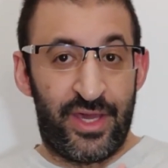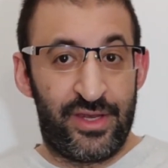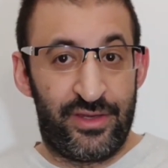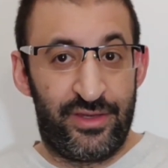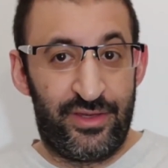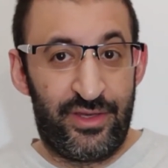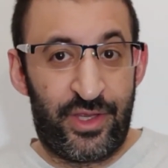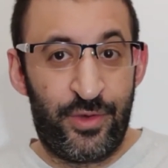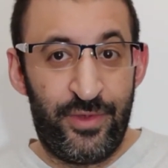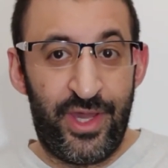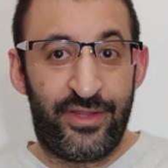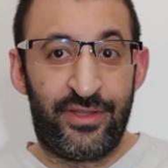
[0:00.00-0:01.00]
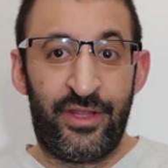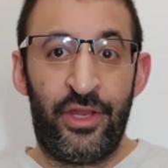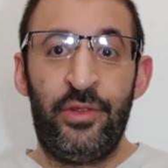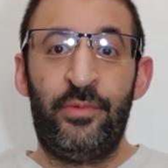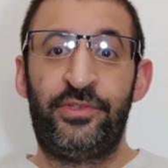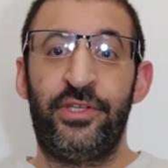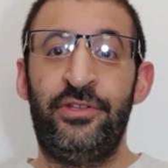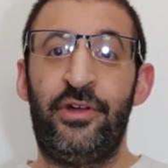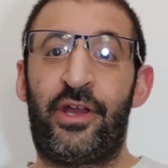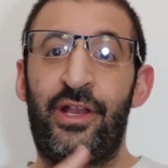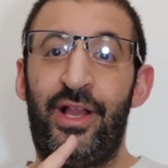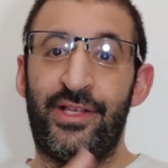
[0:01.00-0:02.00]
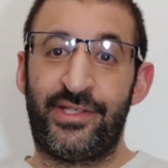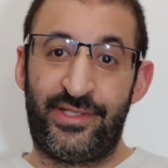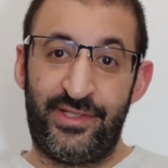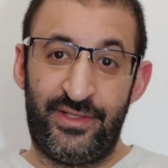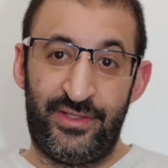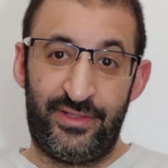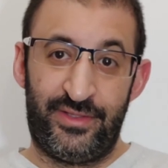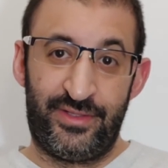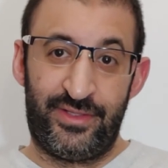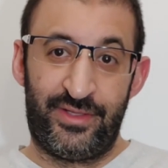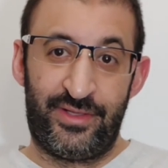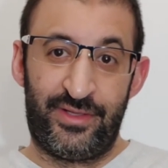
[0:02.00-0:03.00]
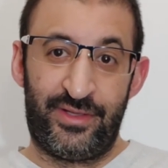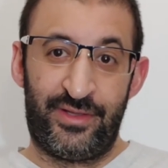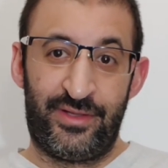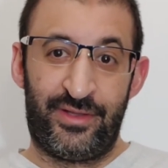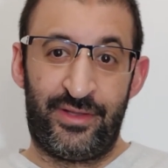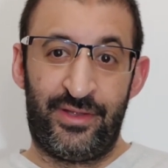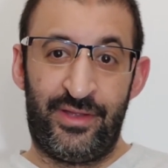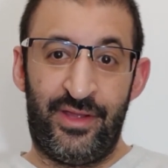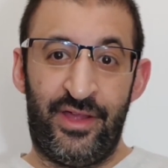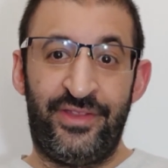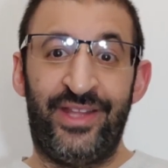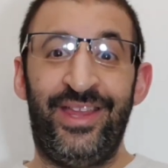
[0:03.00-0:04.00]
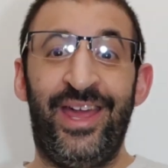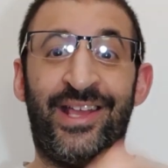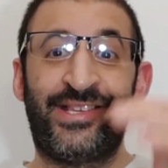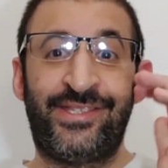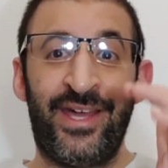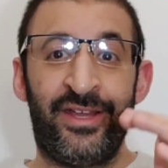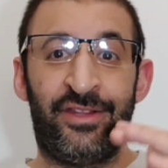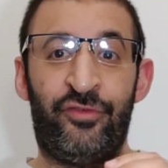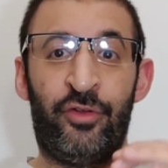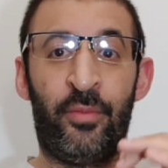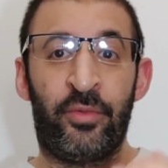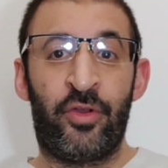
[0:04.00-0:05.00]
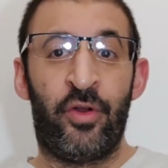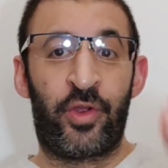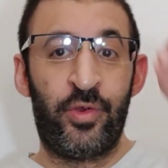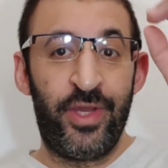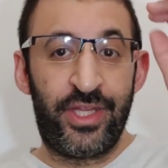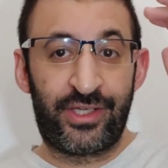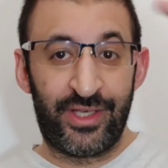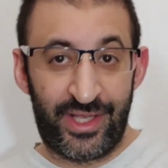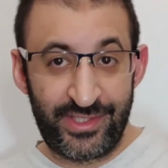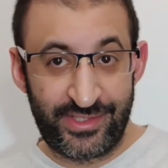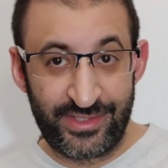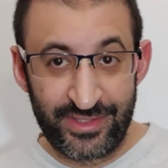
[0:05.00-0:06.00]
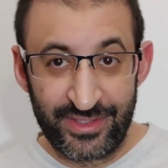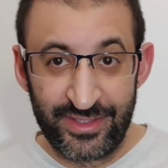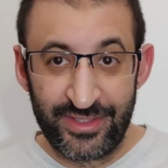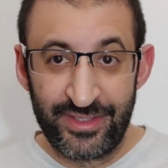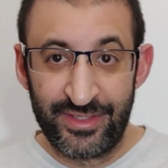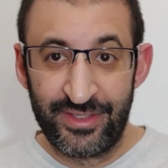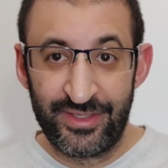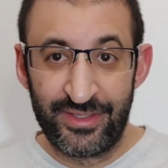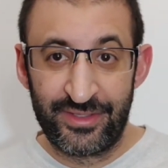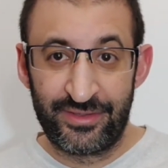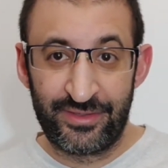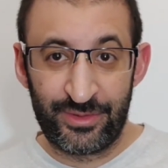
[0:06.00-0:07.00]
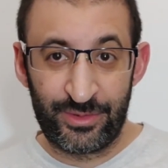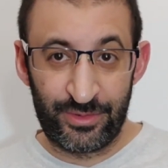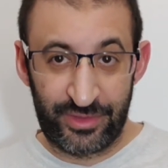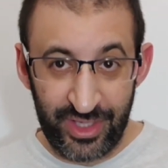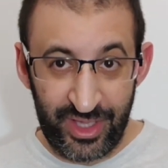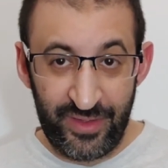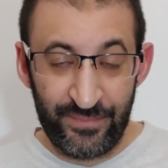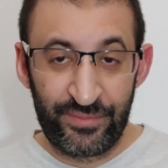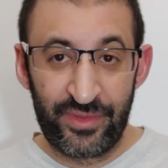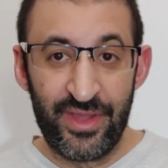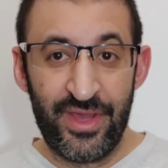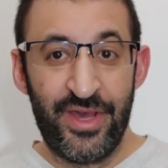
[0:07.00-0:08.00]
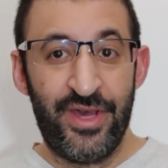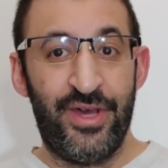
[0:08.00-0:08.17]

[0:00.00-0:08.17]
We can create anonymous inner class that extend from concrete class. Okay.